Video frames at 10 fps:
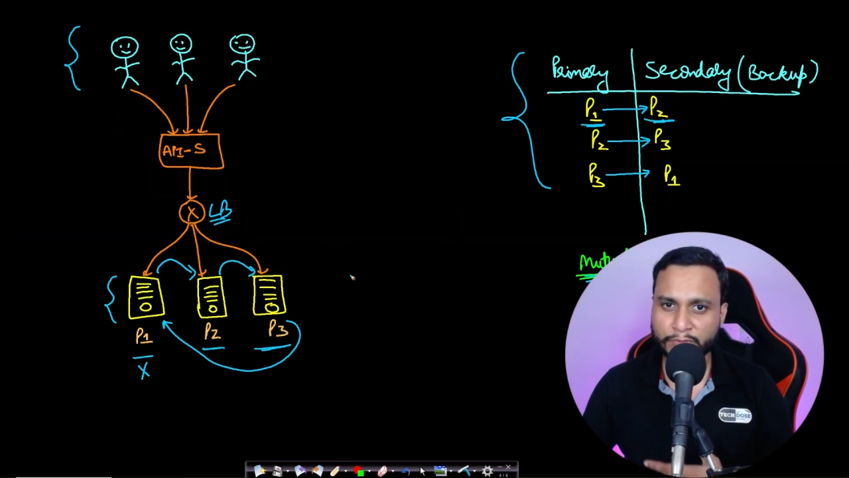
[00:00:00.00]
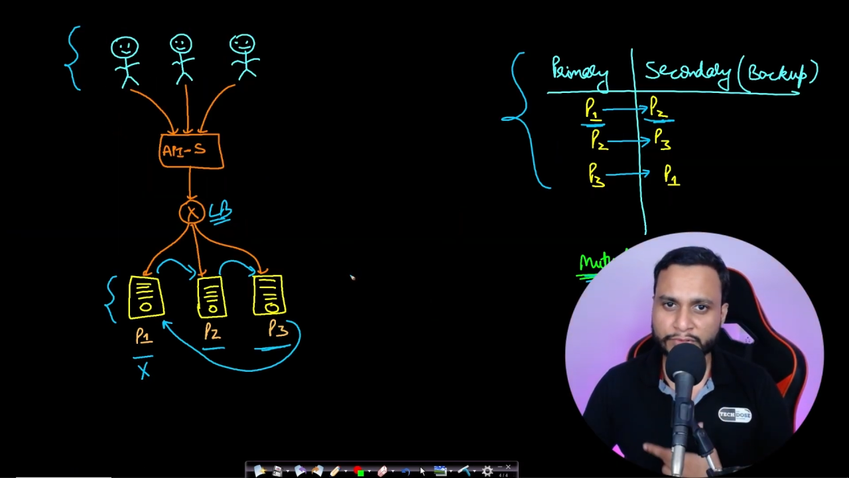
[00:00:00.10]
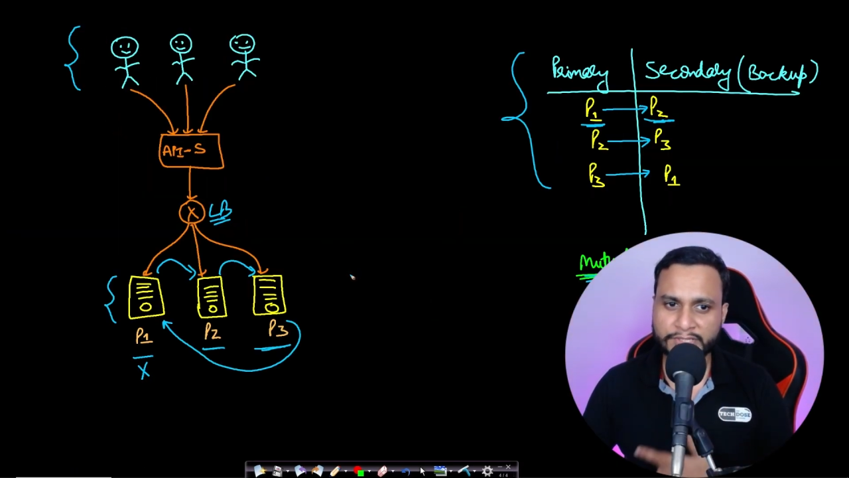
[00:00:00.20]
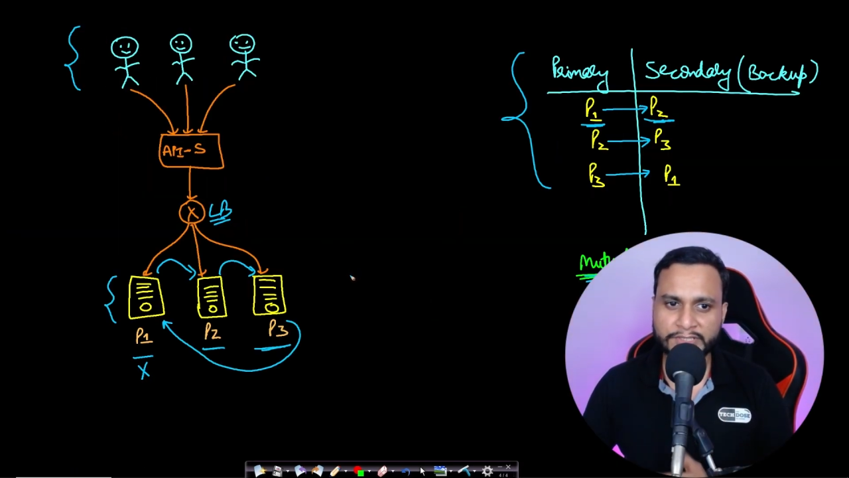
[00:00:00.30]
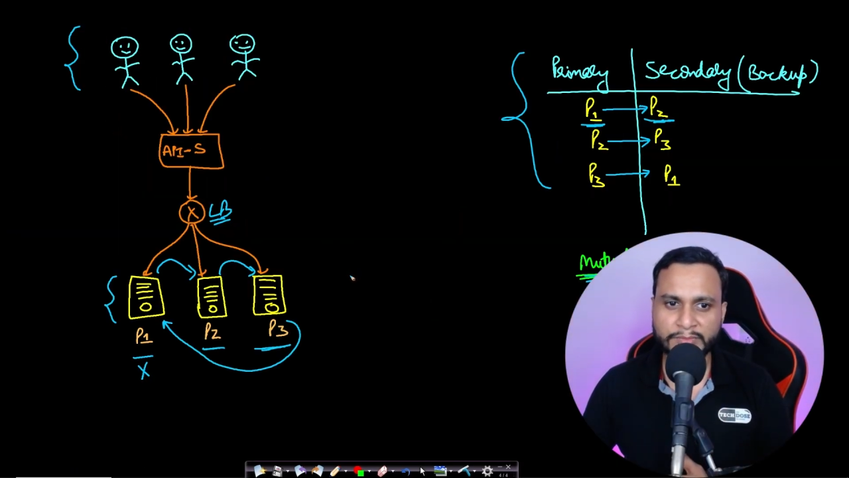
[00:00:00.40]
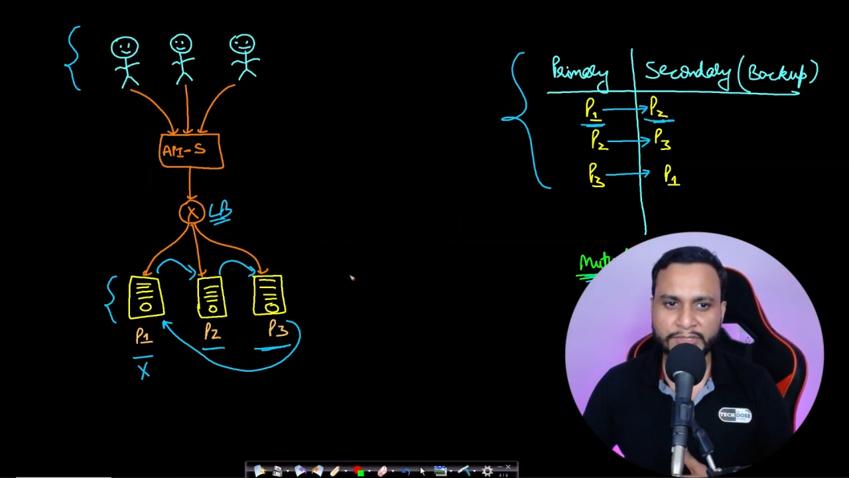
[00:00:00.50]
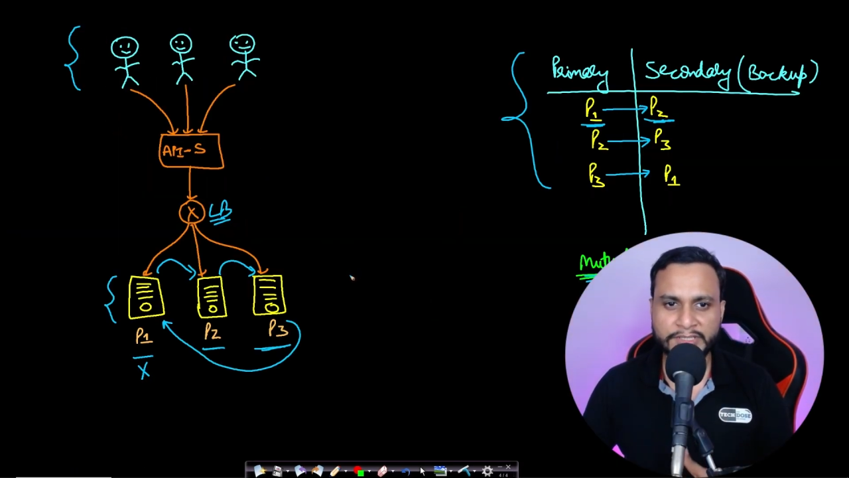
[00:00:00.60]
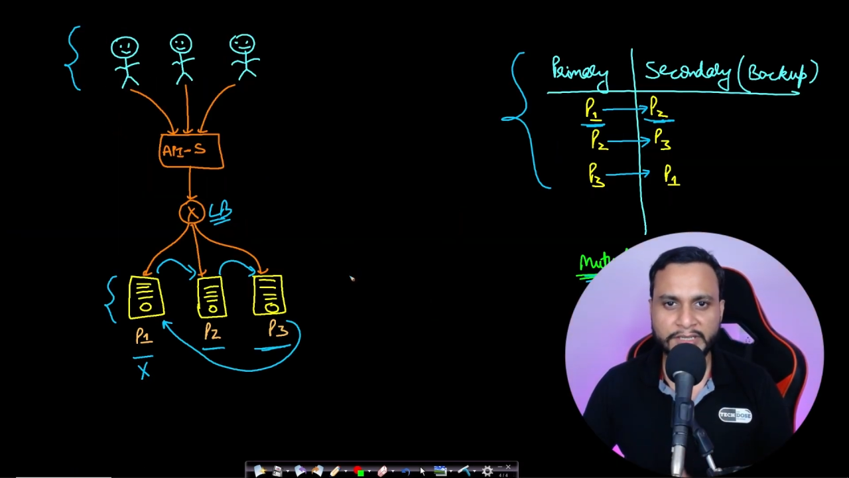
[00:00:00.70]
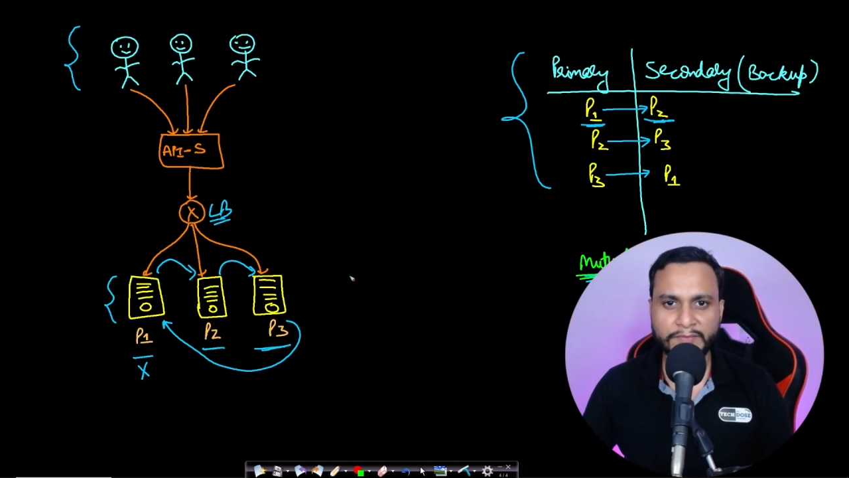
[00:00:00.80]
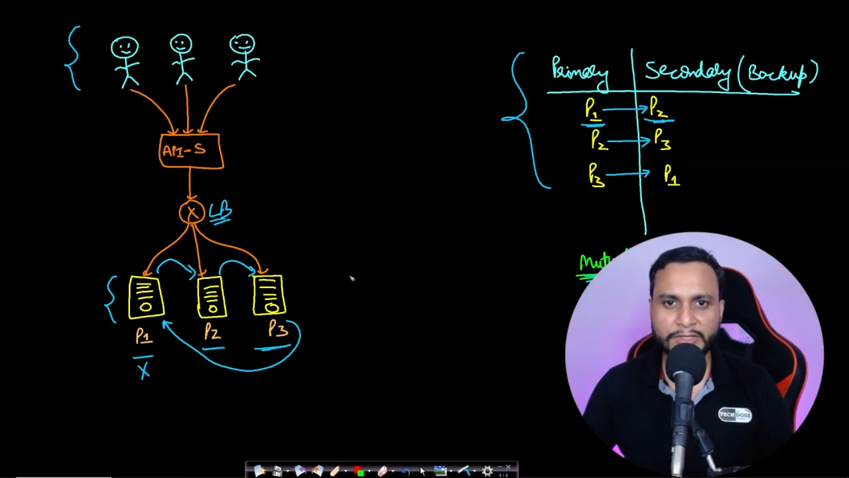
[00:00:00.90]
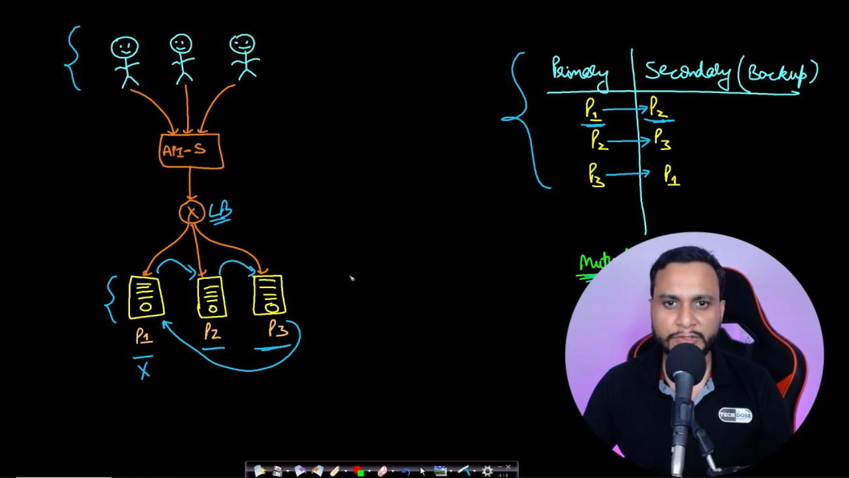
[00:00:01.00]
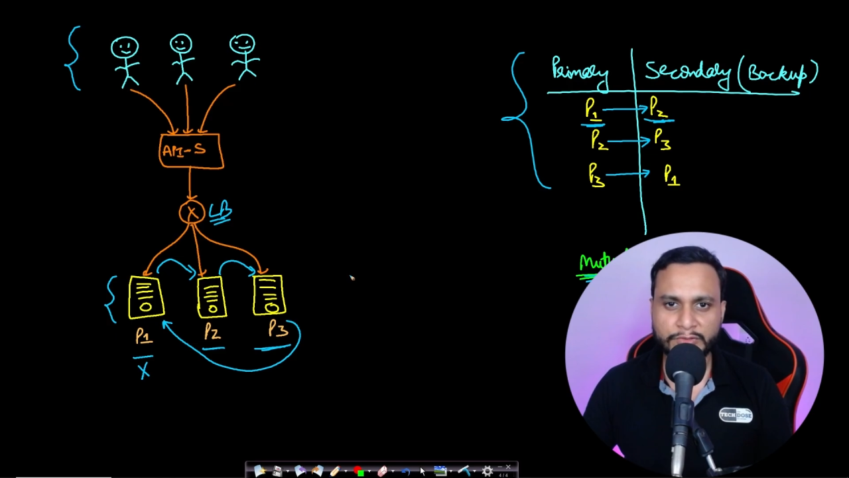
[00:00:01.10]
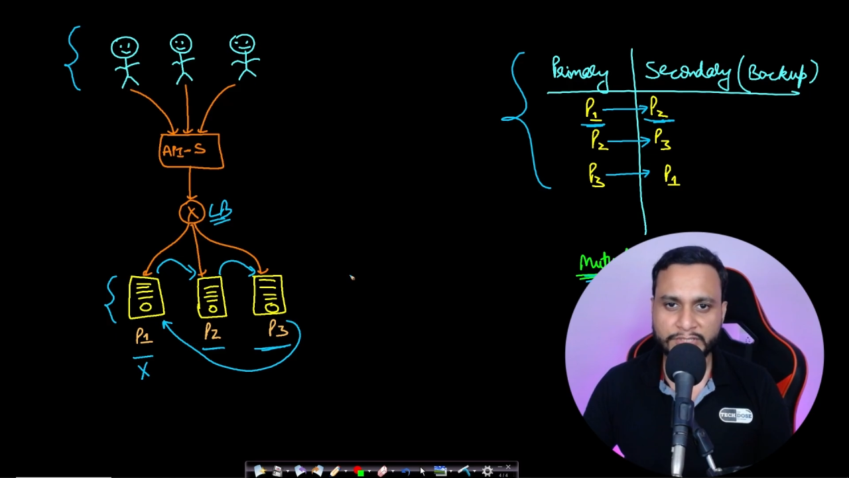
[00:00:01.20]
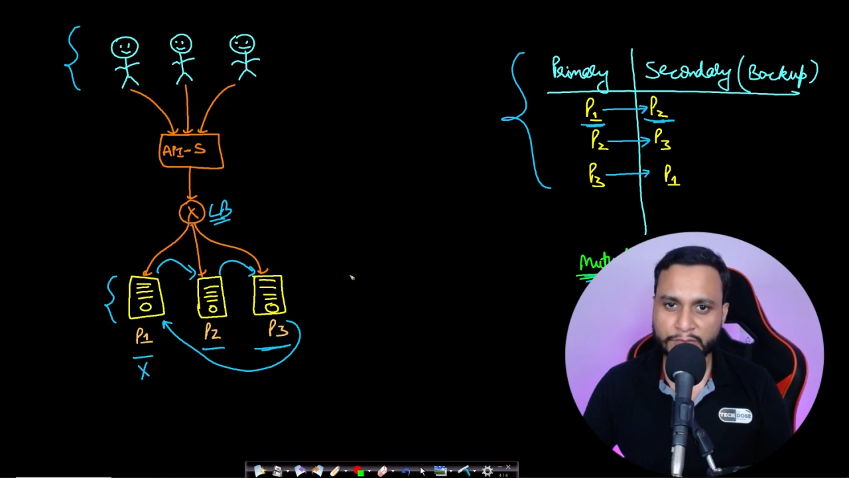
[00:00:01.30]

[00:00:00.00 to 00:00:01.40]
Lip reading: more system design videos.